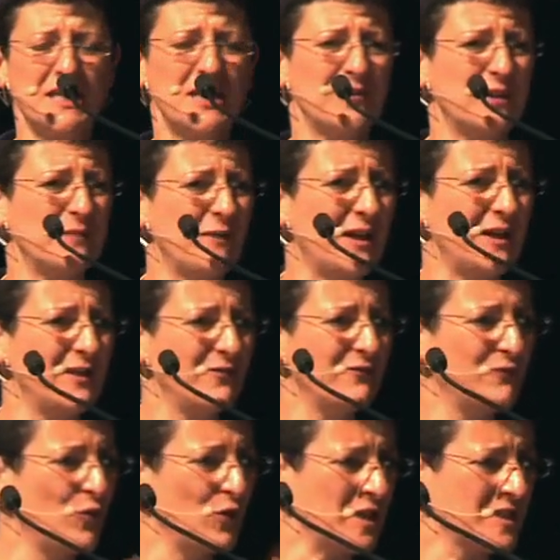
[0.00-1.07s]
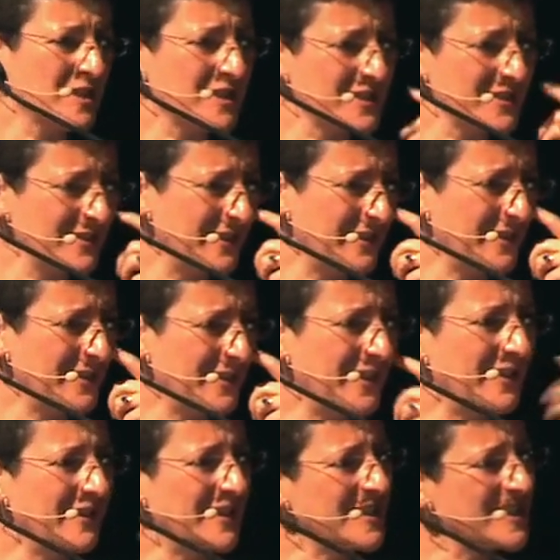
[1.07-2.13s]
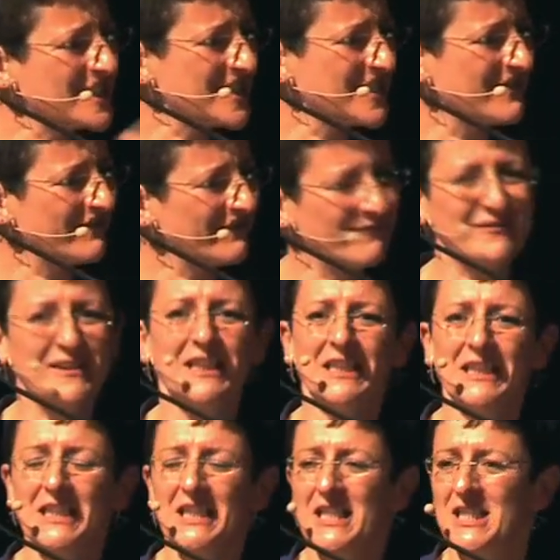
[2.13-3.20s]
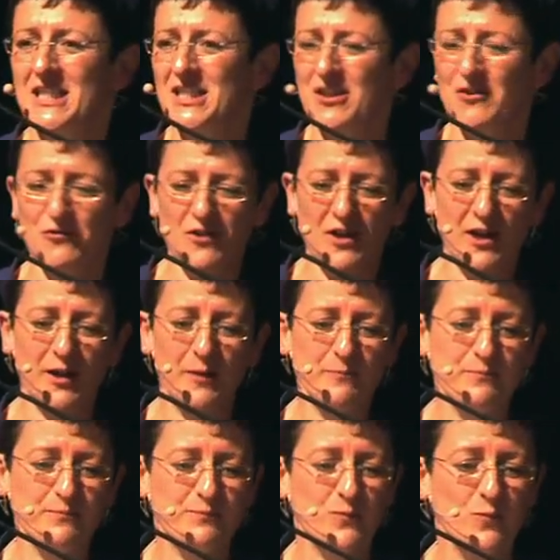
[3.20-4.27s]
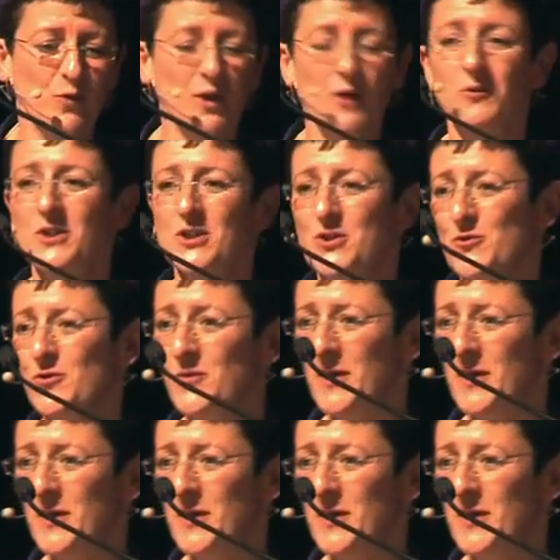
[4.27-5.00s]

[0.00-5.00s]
to hearing my voice in this. So, what I want to talk